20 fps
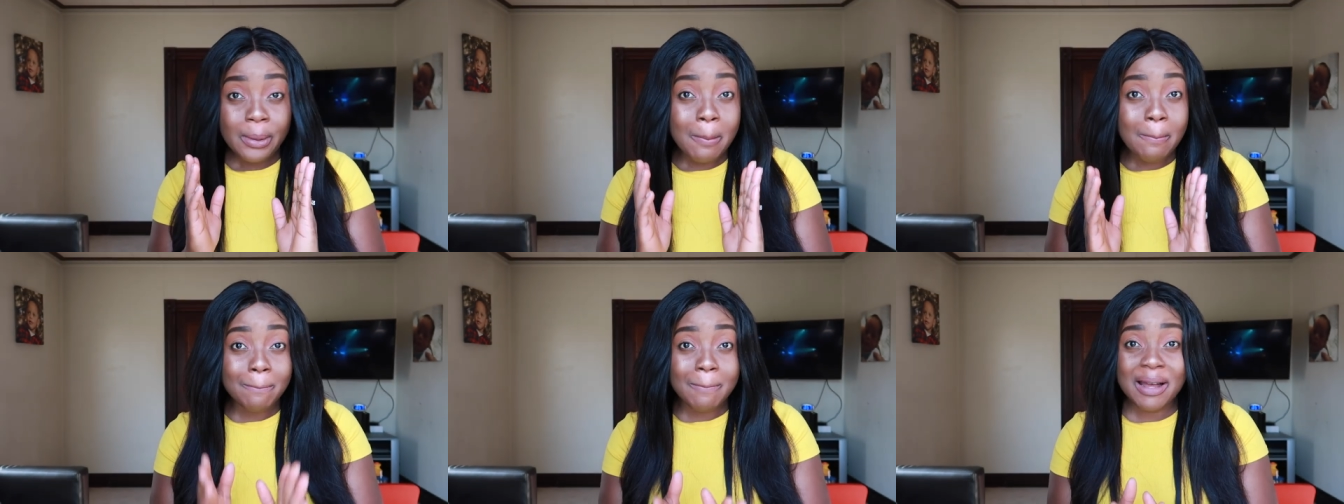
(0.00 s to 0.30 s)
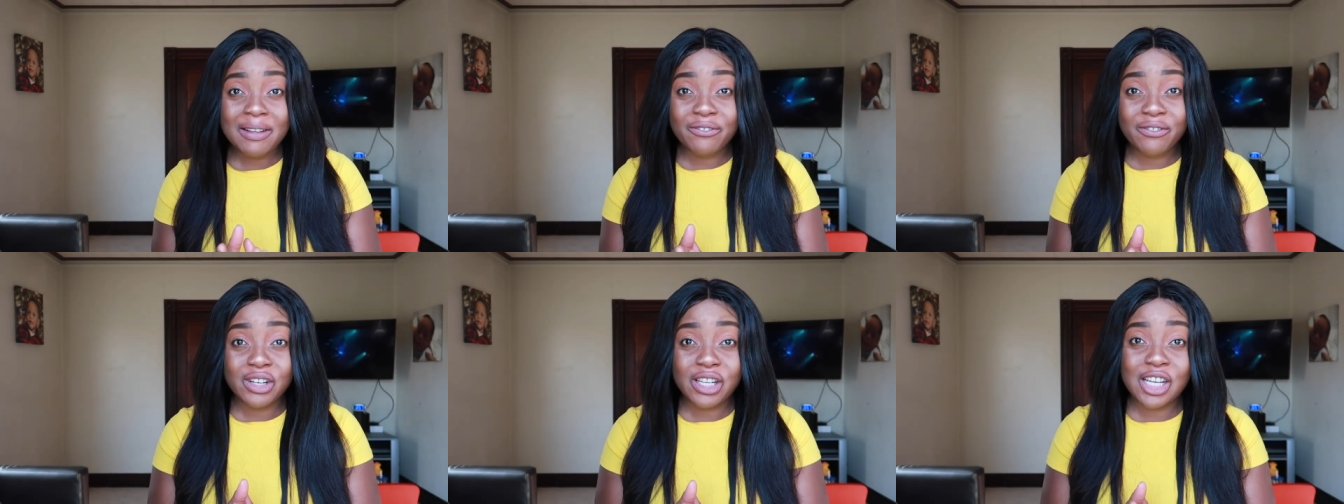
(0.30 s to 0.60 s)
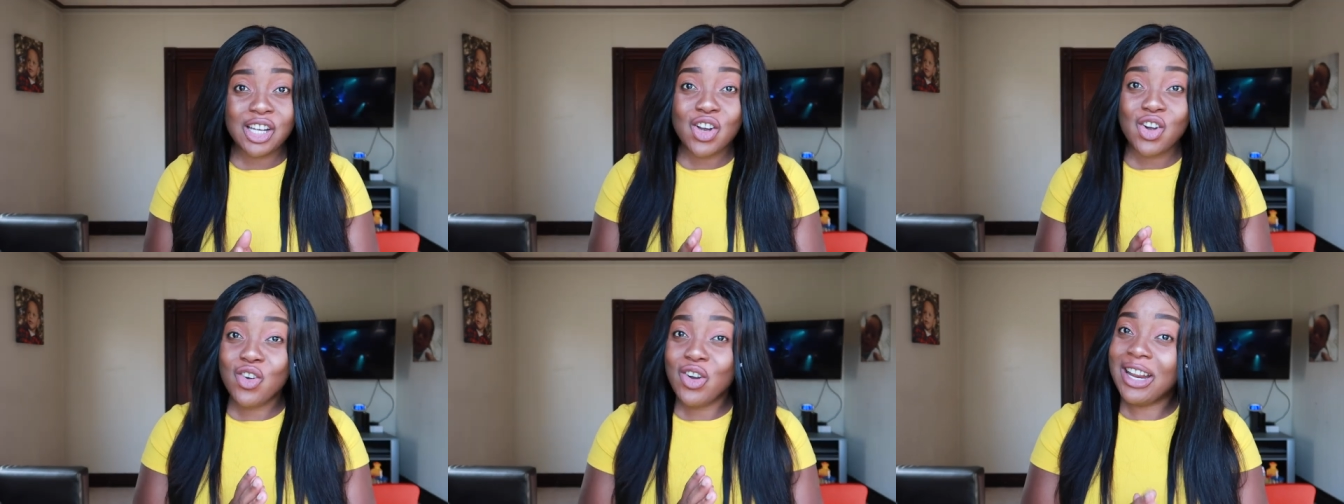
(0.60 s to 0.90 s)

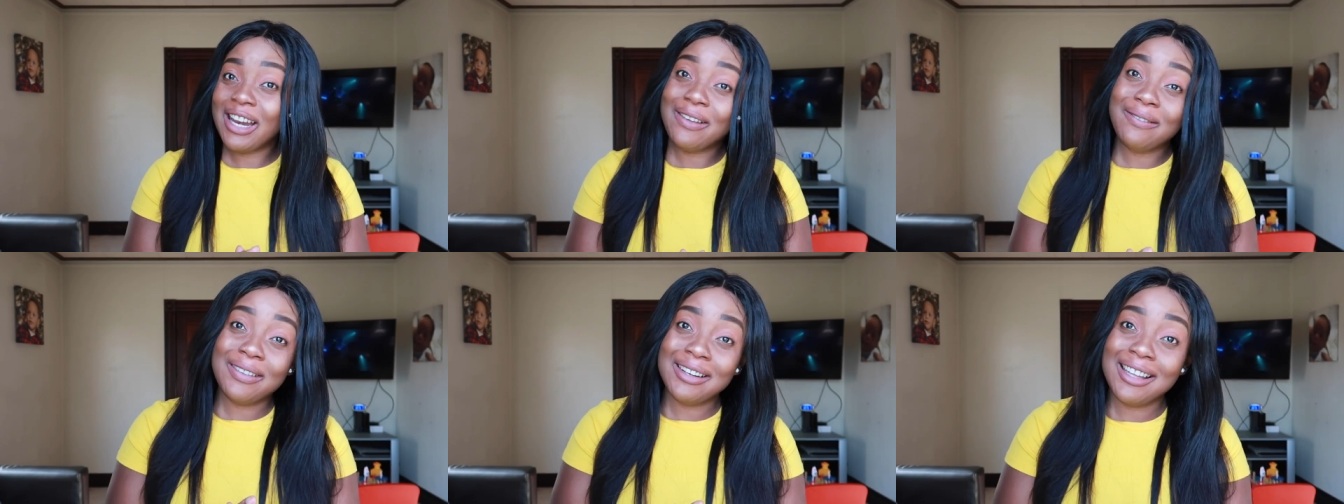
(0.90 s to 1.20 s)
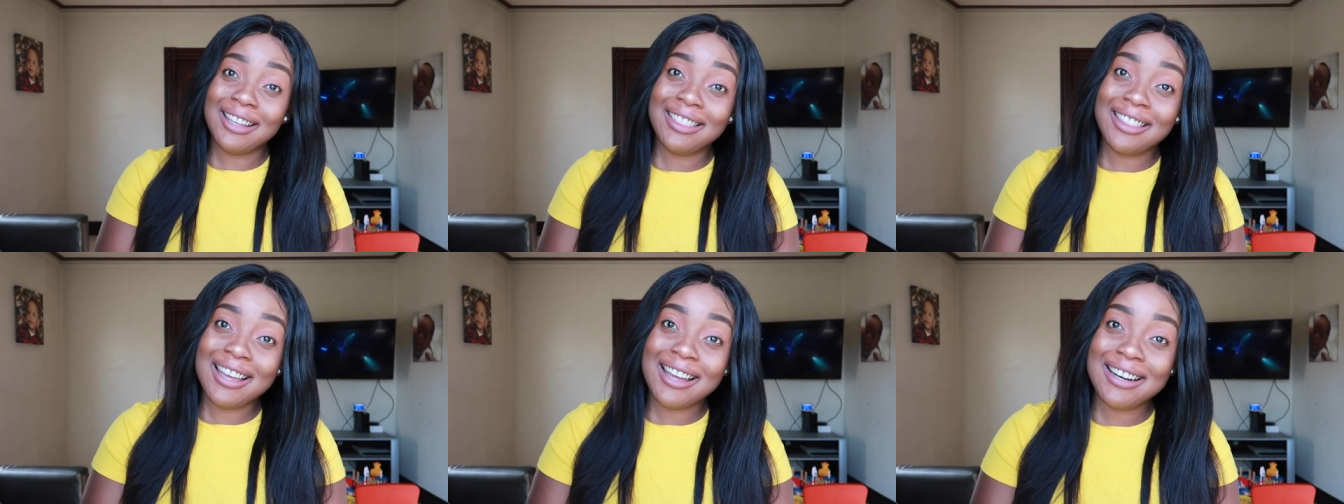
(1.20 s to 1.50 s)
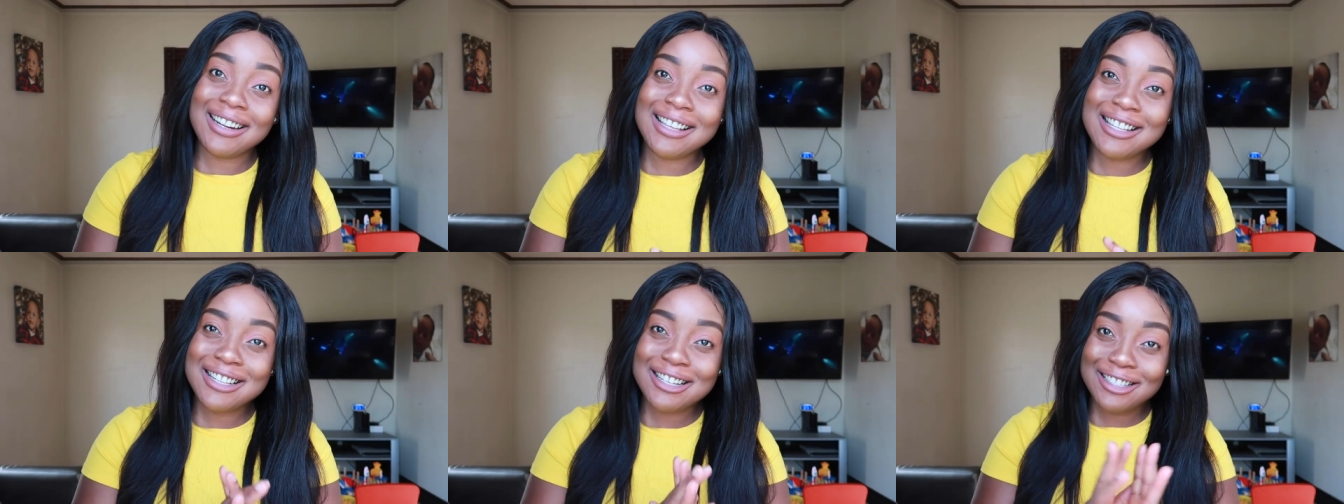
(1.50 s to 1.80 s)
monthly or anything like that.
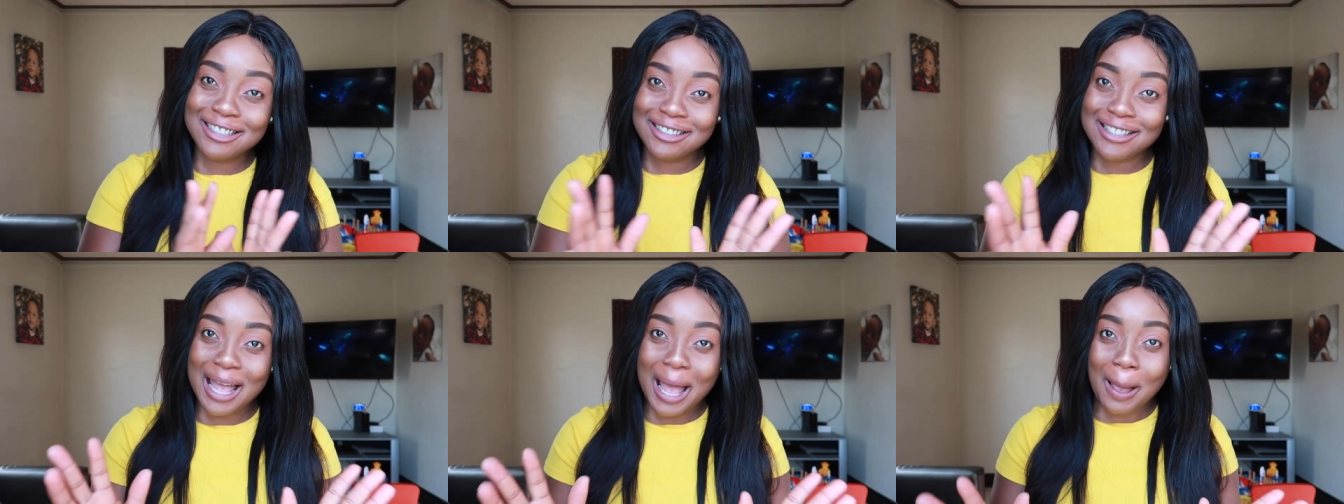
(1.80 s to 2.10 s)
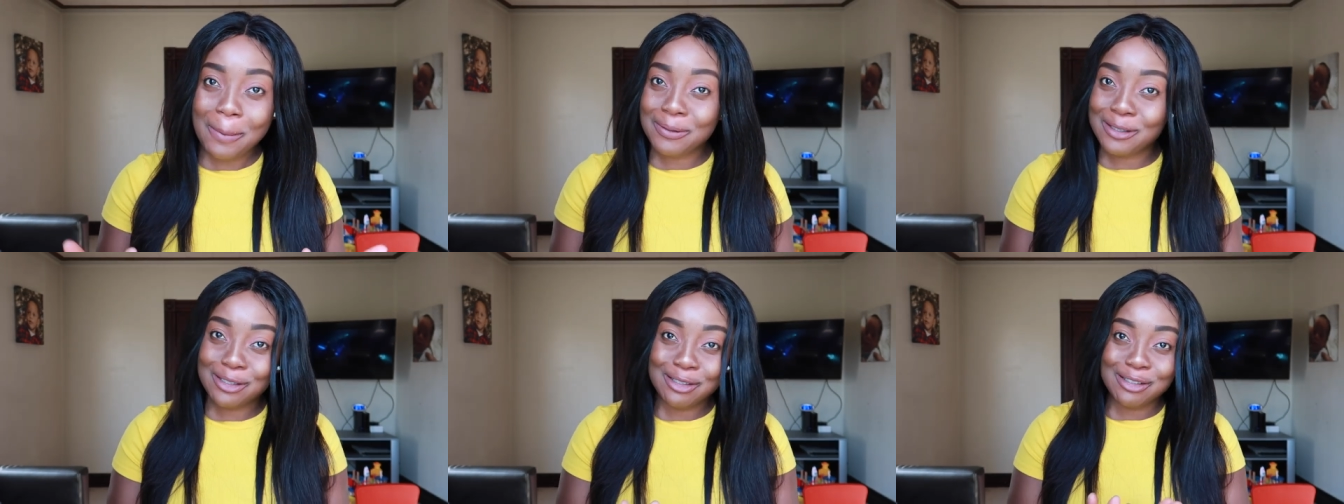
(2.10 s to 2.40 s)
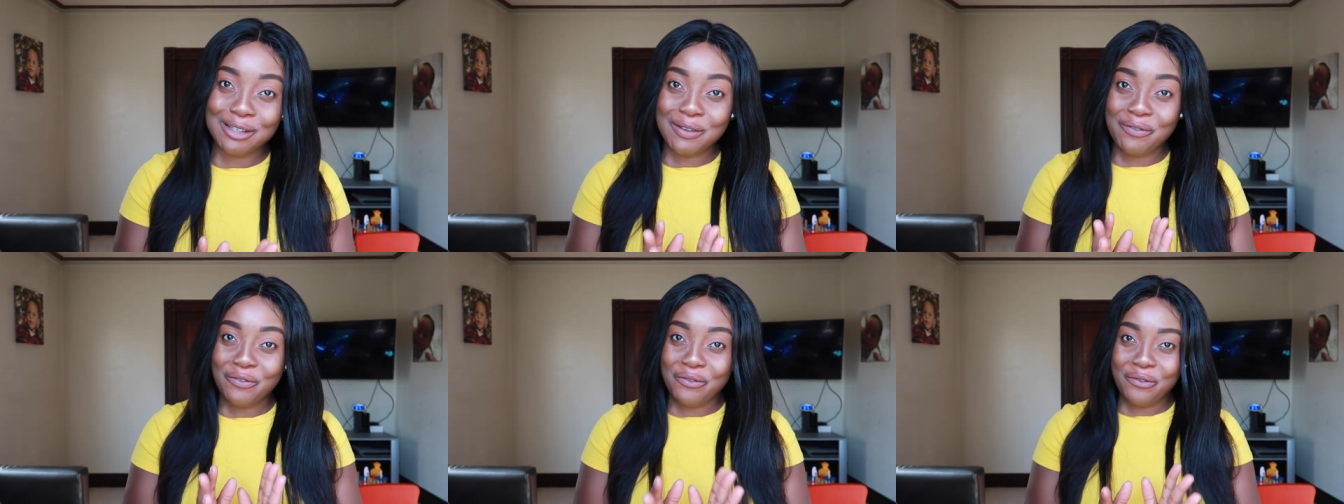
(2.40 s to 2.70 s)
It is
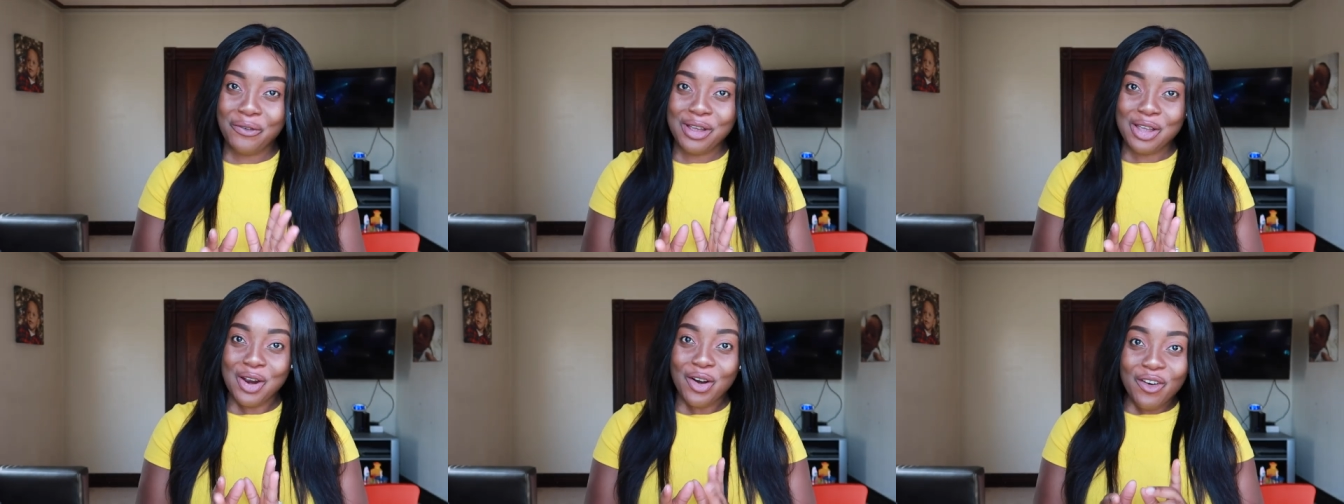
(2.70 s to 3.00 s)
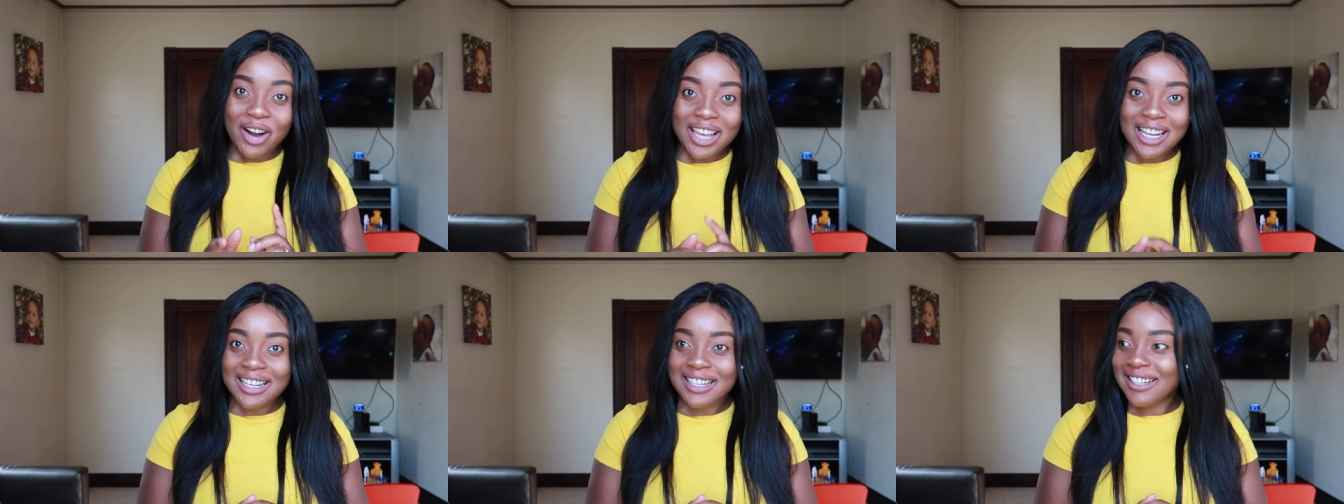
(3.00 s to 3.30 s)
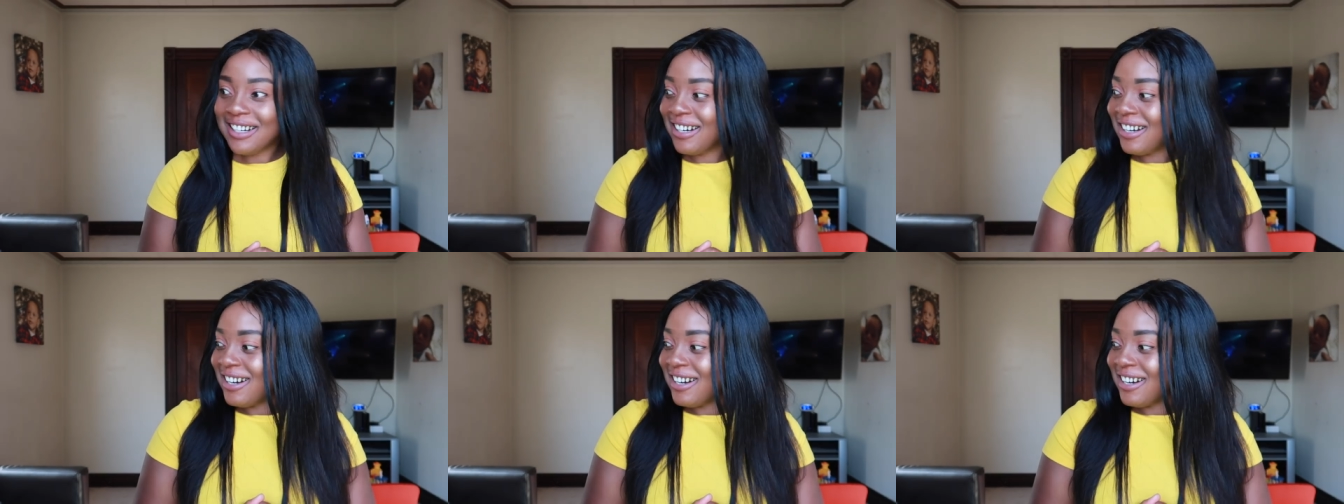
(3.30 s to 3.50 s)
absolutely free, alright?